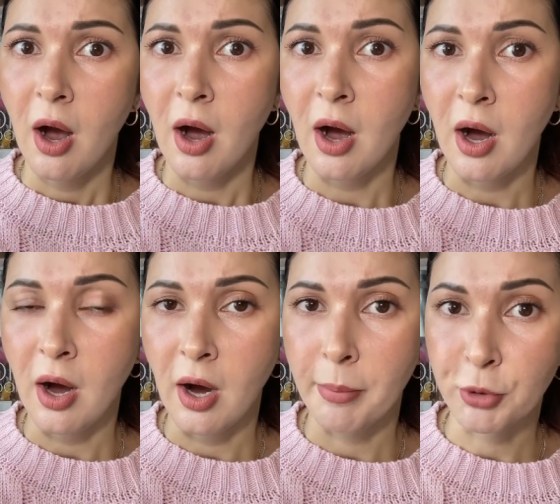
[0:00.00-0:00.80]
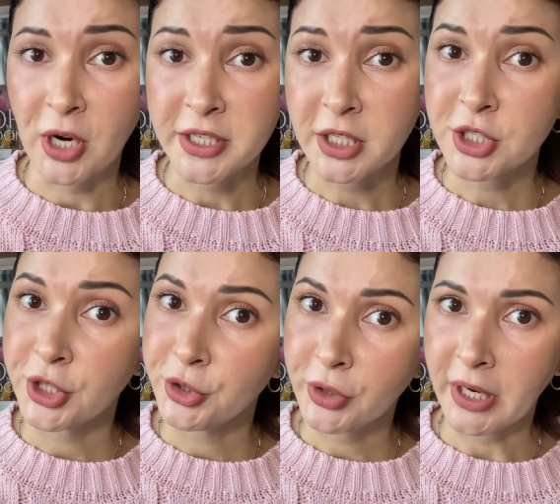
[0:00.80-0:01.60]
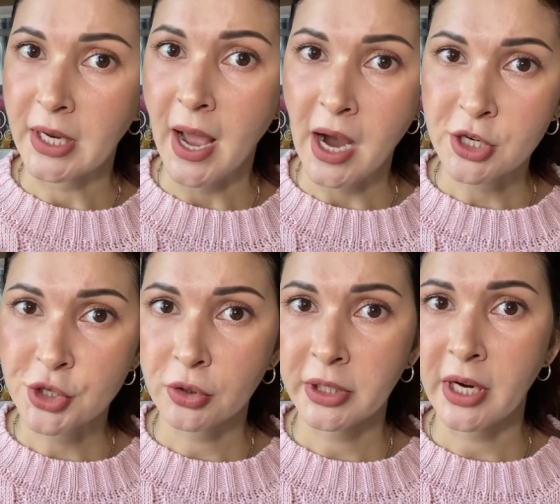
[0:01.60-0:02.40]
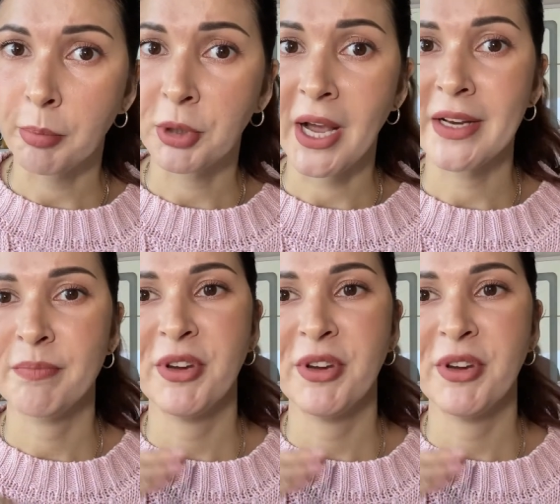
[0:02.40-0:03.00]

product, you can actually apply it